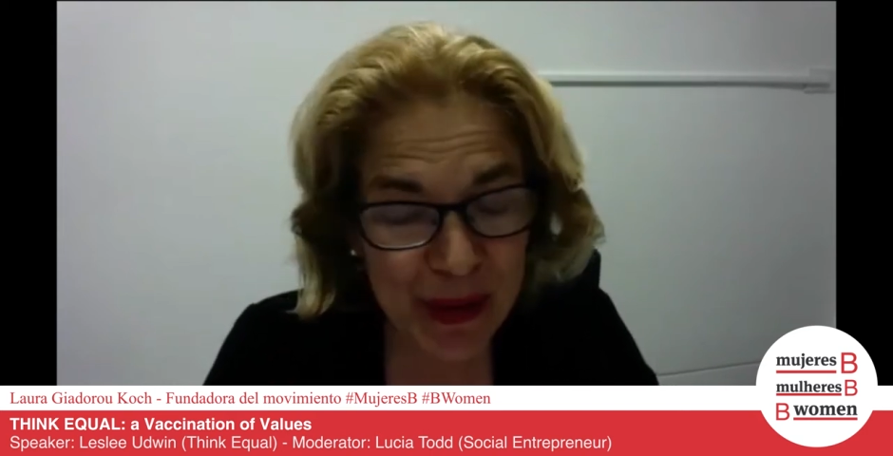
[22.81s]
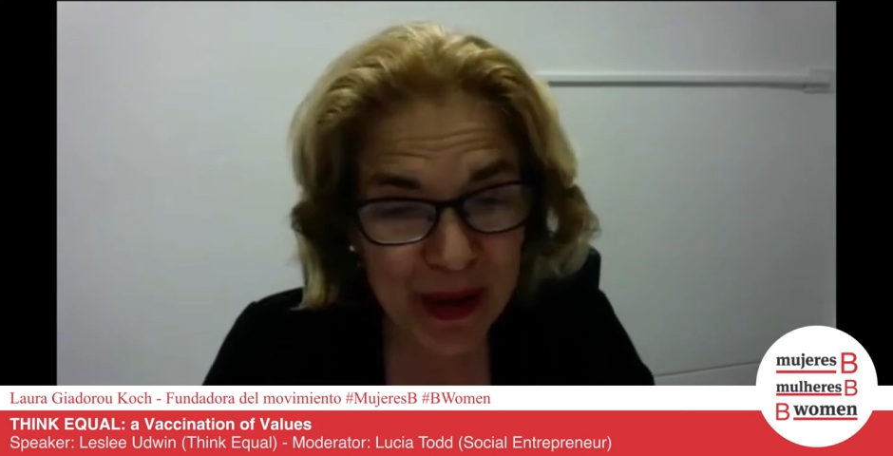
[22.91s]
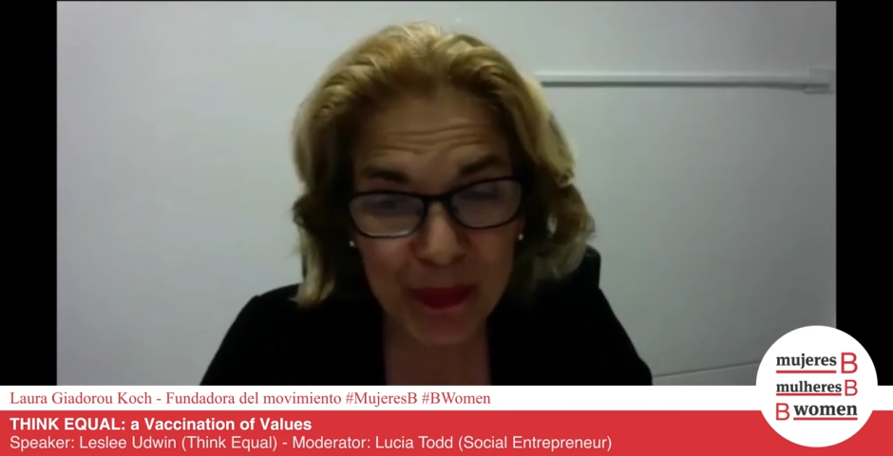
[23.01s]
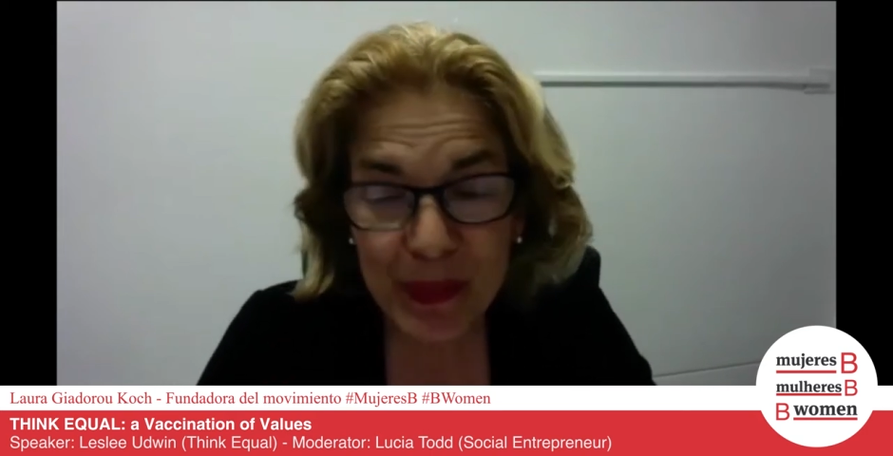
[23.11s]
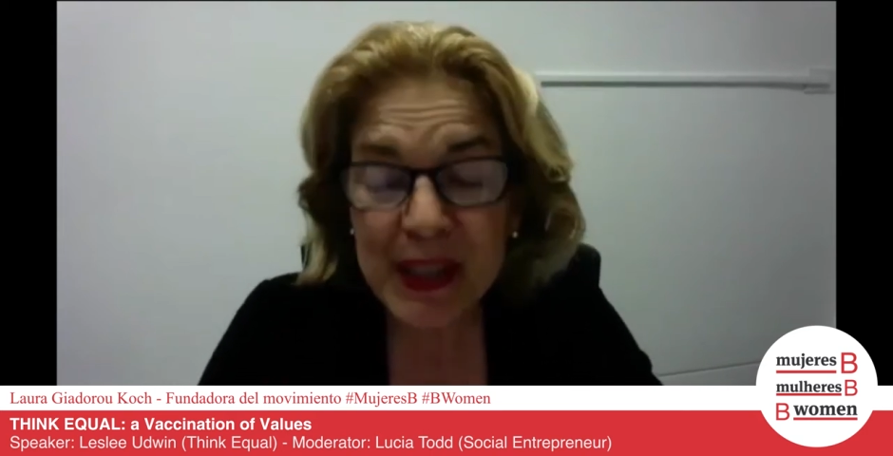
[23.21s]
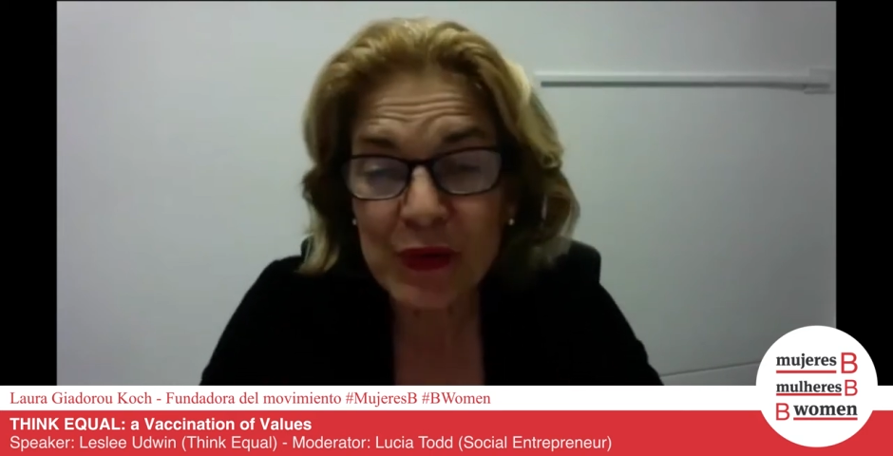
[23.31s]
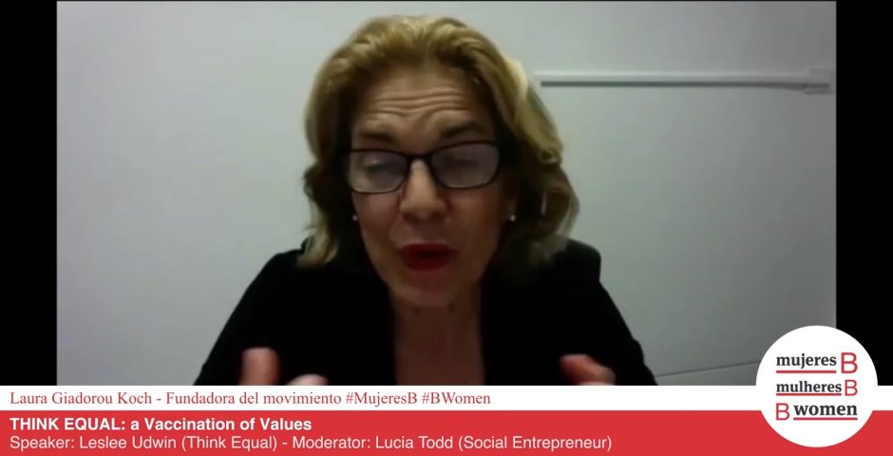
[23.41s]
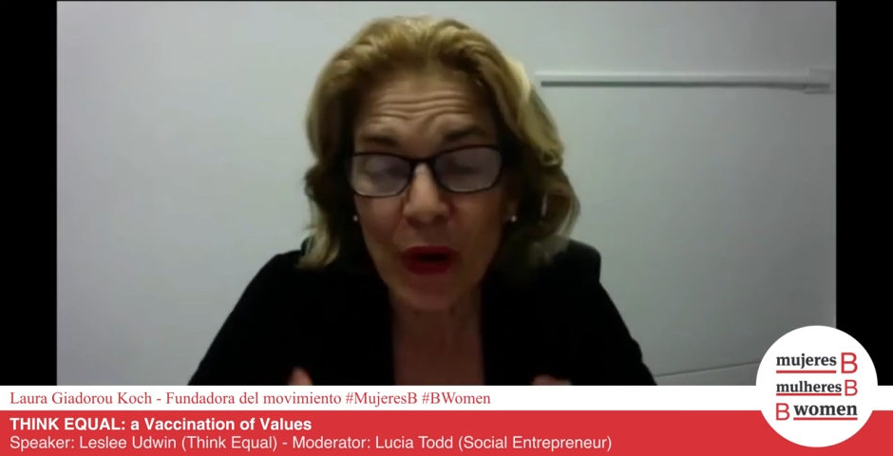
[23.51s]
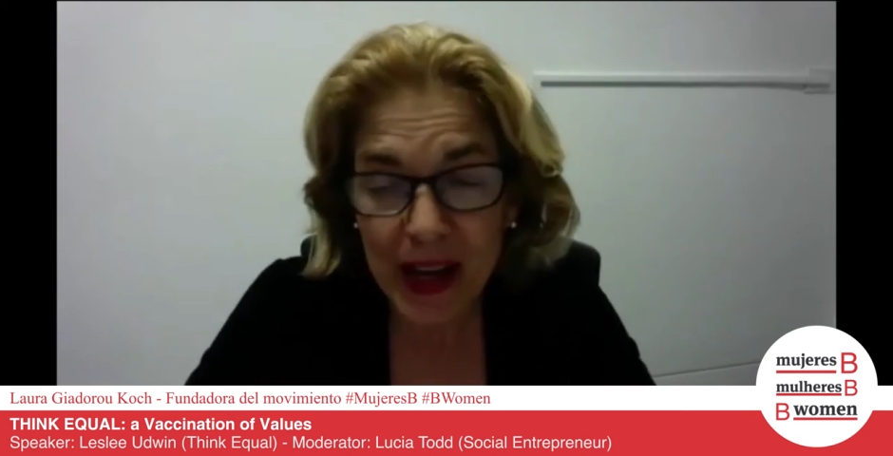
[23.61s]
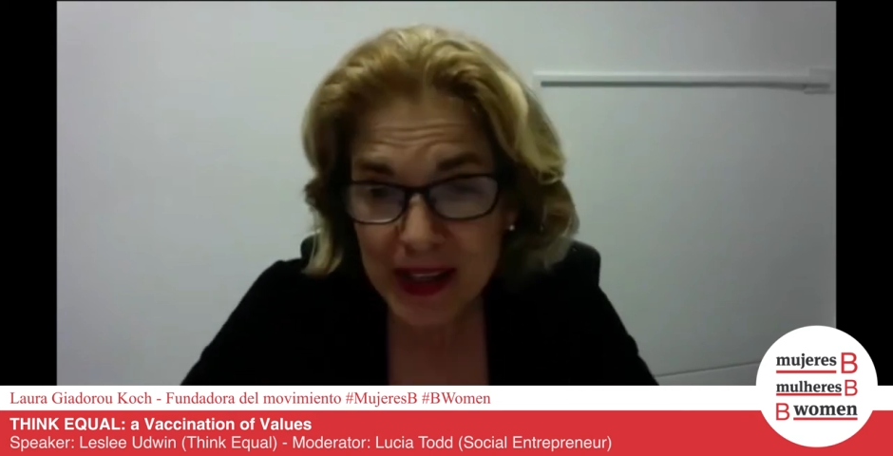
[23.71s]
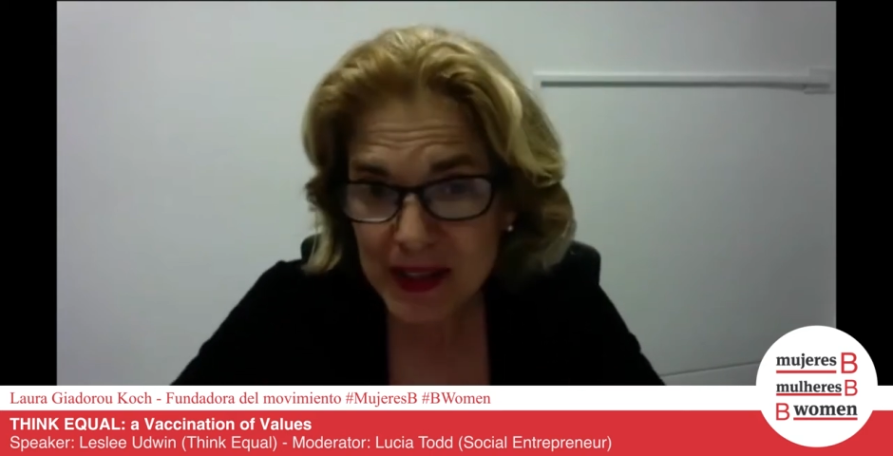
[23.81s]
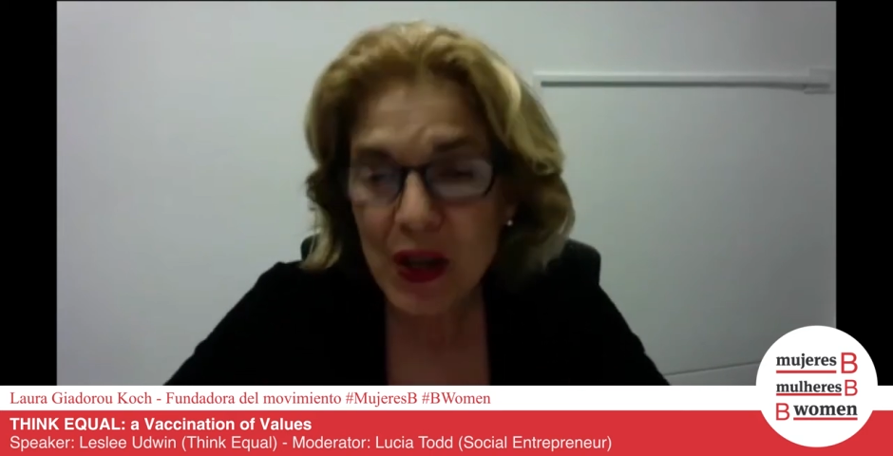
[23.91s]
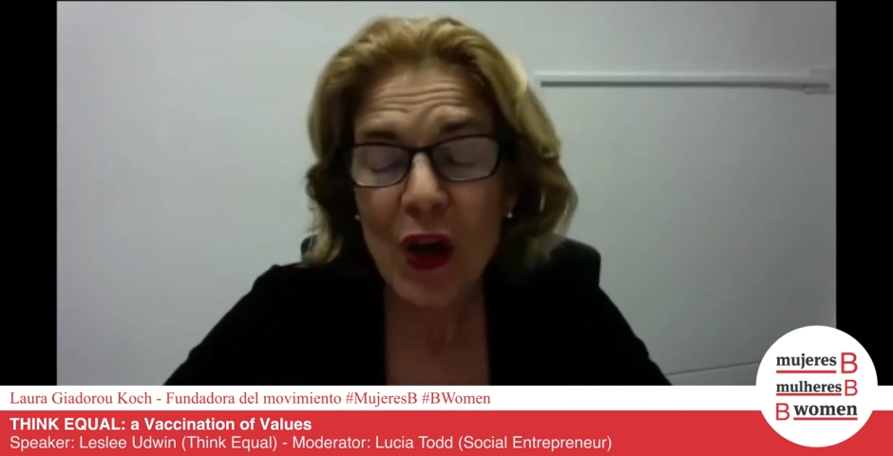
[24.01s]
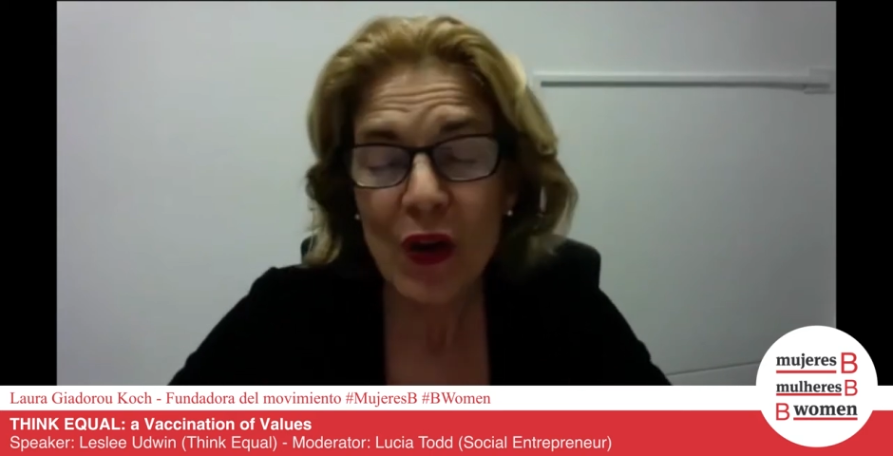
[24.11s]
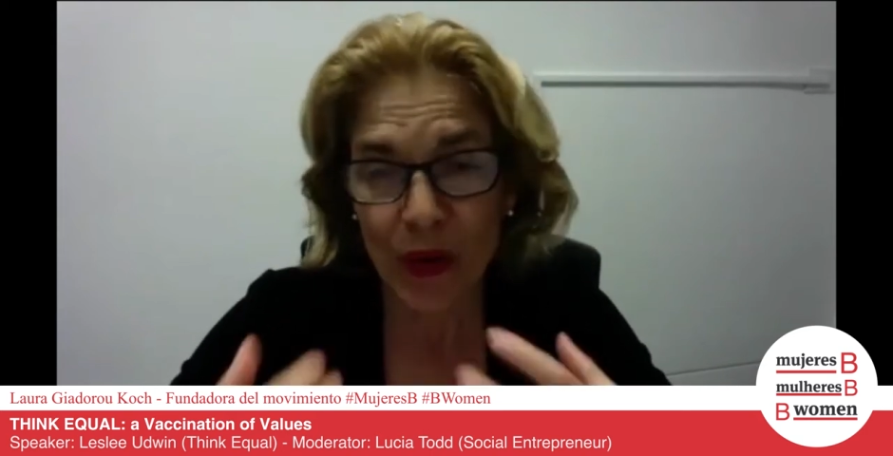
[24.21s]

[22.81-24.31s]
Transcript: better place for us,